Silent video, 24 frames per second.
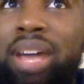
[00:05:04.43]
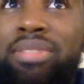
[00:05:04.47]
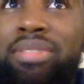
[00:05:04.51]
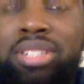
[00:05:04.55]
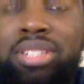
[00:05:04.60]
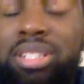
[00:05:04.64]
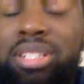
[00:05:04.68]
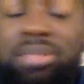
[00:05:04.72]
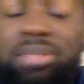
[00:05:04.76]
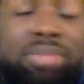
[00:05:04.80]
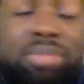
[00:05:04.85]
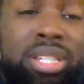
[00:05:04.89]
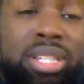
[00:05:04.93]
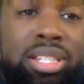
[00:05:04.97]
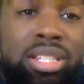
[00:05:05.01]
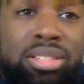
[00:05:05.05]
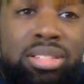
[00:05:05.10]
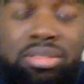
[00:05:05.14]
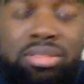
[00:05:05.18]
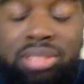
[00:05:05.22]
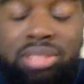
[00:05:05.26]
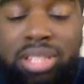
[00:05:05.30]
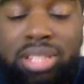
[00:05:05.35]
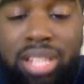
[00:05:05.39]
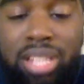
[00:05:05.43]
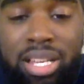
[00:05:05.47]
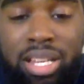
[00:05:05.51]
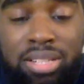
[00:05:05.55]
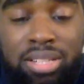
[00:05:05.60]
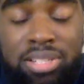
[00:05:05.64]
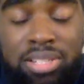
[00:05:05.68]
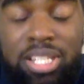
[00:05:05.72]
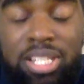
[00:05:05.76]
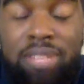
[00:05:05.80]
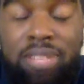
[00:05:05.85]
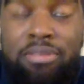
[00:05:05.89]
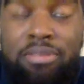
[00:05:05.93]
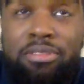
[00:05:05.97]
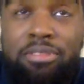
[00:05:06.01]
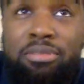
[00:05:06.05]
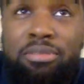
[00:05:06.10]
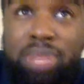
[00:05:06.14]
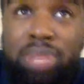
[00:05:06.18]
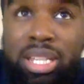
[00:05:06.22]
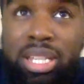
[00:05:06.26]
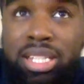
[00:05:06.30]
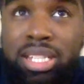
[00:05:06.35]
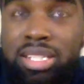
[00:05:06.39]
should have been
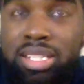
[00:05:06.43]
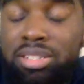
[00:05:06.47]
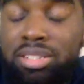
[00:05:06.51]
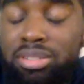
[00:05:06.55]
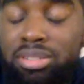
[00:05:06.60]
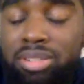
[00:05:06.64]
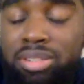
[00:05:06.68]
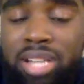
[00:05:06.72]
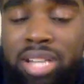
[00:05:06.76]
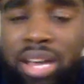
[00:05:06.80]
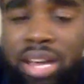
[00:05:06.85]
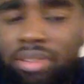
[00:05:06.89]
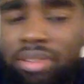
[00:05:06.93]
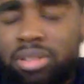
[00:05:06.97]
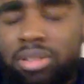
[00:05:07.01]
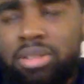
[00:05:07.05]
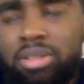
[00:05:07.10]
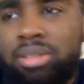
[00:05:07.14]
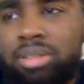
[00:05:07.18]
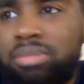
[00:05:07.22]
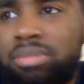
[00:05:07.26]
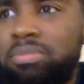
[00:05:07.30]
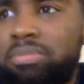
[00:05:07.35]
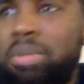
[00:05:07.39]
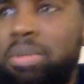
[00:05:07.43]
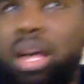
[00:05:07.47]
listening to it after